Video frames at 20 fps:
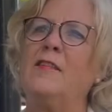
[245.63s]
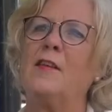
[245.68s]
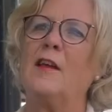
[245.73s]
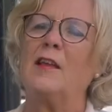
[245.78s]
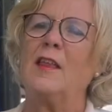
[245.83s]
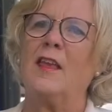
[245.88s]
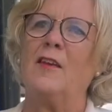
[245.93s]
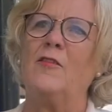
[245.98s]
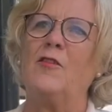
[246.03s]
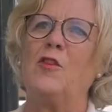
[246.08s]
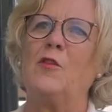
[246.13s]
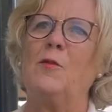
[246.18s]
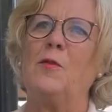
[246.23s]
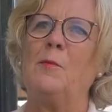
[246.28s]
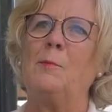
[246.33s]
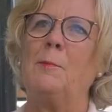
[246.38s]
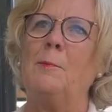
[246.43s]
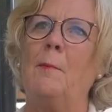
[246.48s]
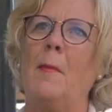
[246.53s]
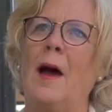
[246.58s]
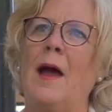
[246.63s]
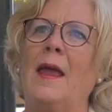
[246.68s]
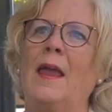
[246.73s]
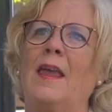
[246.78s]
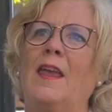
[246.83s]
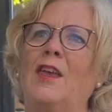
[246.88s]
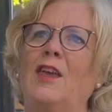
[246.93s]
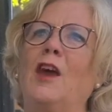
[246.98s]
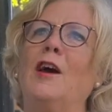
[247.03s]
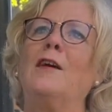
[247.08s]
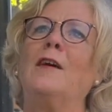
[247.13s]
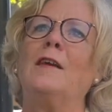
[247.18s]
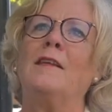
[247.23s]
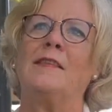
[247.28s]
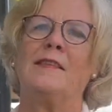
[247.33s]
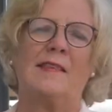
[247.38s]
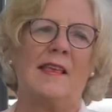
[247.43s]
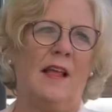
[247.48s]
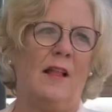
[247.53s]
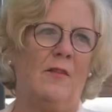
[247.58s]
I'd give to my younger
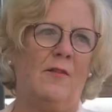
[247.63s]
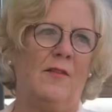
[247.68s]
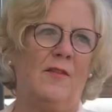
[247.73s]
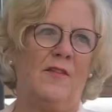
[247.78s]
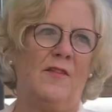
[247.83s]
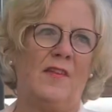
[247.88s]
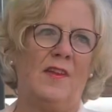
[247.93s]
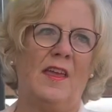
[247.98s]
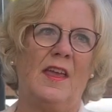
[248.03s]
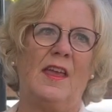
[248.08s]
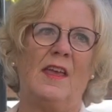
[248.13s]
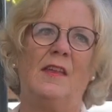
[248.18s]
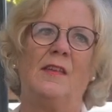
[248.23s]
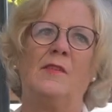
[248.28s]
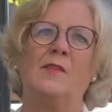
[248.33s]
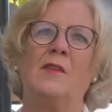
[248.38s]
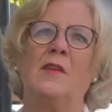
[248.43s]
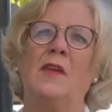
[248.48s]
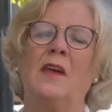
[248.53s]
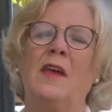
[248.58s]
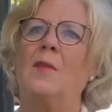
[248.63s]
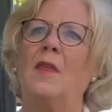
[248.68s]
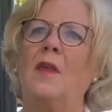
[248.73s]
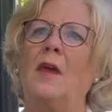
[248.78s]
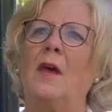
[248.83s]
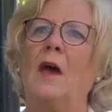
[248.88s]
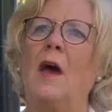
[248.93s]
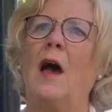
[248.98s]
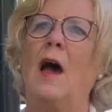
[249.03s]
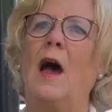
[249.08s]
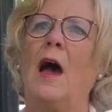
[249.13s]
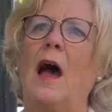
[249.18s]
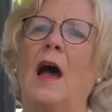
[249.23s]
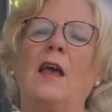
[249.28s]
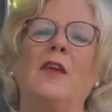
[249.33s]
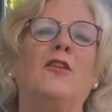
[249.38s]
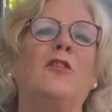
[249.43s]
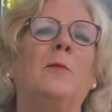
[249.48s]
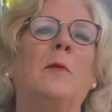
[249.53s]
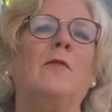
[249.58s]
self is, I
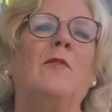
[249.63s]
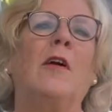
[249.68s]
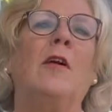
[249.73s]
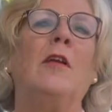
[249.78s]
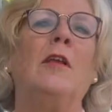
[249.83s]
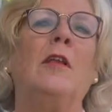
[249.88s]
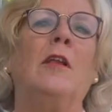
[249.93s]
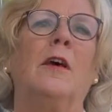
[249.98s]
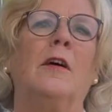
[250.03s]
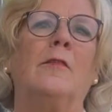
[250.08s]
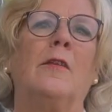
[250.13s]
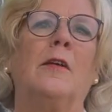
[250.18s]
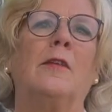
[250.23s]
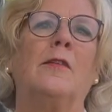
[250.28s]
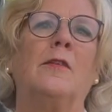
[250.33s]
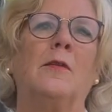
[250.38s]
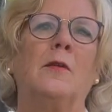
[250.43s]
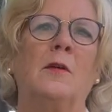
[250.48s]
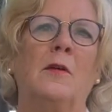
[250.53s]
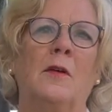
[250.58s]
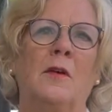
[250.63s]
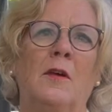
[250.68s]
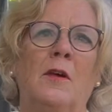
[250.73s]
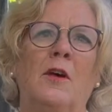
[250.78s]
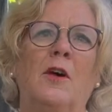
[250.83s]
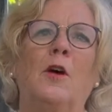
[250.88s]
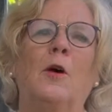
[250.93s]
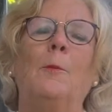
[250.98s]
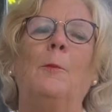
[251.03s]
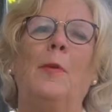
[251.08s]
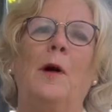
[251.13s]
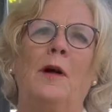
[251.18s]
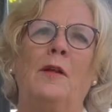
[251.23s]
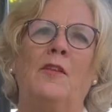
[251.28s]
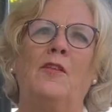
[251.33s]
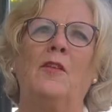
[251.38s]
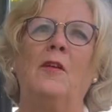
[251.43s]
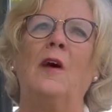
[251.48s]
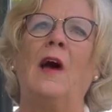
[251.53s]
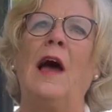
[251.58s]
used to be very nervous, but
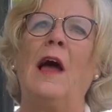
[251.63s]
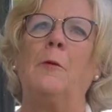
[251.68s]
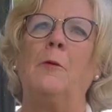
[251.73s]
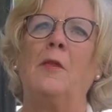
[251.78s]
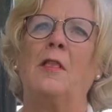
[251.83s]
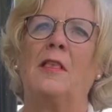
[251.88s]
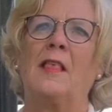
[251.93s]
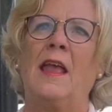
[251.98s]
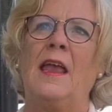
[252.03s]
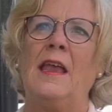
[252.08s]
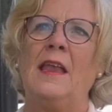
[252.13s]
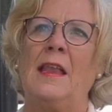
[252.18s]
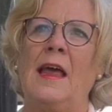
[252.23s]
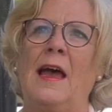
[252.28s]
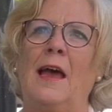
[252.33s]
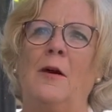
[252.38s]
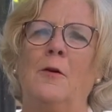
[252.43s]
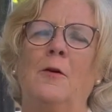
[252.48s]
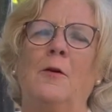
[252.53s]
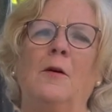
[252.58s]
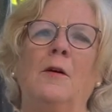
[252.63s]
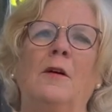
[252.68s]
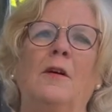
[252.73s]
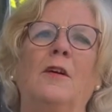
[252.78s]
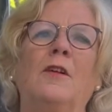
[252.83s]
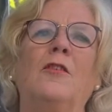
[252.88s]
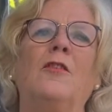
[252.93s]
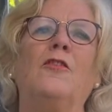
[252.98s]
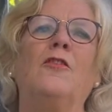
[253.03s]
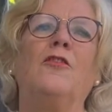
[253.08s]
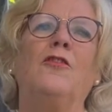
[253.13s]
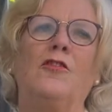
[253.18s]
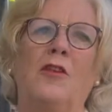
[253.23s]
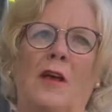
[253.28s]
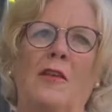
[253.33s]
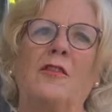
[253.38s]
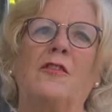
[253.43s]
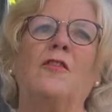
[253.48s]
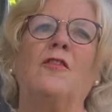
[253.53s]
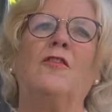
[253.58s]
I would say now,
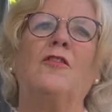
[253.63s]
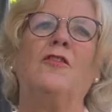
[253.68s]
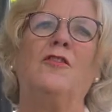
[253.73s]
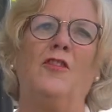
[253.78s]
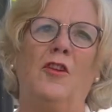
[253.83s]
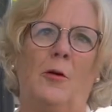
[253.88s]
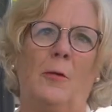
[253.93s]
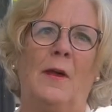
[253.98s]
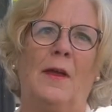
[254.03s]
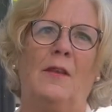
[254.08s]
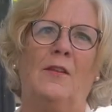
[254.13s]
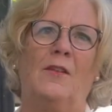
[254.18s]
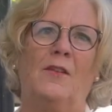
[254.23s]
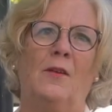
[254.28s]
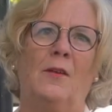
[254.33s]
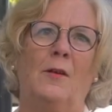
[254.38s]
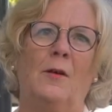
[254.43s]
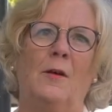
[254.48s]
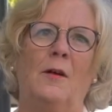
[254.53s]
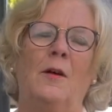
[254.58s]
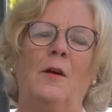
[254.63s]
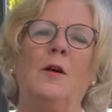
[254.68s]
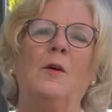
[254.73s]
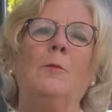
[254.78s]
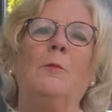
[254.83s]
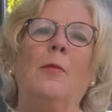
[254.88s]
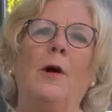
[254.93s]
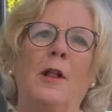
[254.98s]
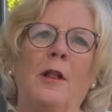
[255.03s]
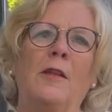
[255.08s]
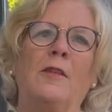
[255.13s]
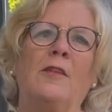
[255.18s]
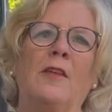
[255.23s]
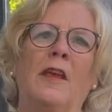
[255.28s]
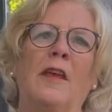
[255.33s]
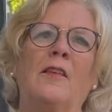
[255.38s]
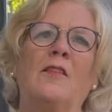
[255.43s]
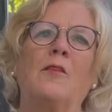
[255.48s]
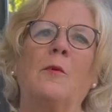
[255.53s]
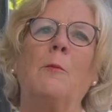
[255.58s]
just do it.
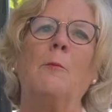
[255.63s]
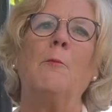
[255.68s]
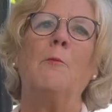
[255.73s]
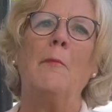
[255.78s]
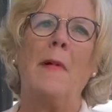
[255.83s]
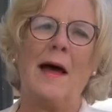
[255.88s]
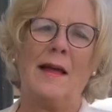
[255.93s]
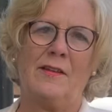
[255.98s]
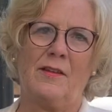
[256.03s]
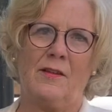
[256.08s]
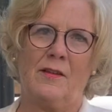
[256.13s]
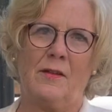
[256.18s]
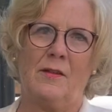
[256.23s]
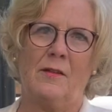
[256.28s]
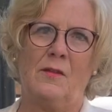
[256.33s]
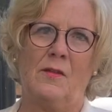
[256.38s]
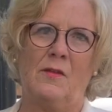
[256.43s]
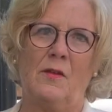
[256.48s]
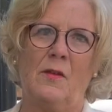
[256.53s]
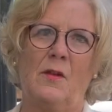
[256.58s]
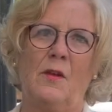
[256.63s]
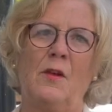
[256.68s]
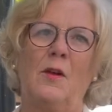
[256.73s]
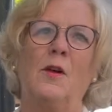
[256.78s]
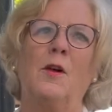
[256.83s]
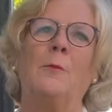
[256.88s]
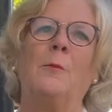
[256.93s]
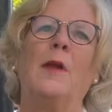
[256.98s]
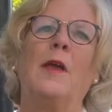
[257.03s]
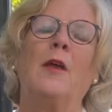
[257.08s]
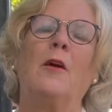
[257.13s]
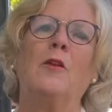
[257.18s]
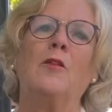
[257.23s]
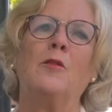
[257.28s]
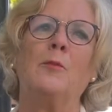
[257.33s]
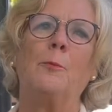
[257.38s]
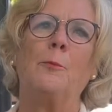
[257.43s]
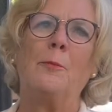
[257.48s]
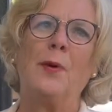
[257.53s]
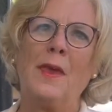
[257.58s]
Politics matters because
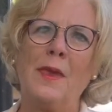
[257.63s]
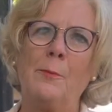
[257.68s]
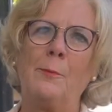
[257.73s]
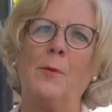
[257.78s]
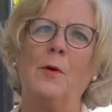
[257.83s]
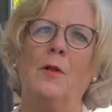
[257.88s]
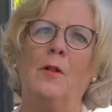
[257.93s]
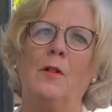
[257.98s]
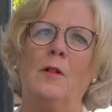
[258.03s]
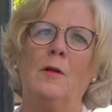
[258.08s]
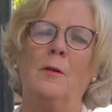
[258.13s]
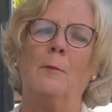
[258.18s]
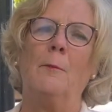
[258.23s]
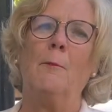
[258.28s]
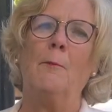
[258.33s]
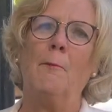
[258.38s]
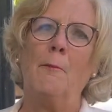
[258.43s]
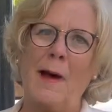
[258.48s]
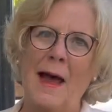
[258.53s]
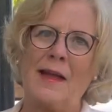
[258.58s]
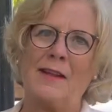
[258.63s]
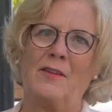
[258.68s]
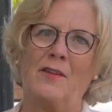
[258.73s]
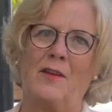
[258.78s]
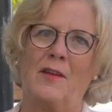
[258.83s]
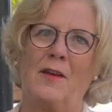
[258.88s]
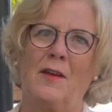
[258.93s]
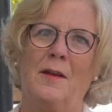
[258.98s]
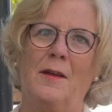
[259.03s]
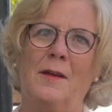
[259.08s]
people matter.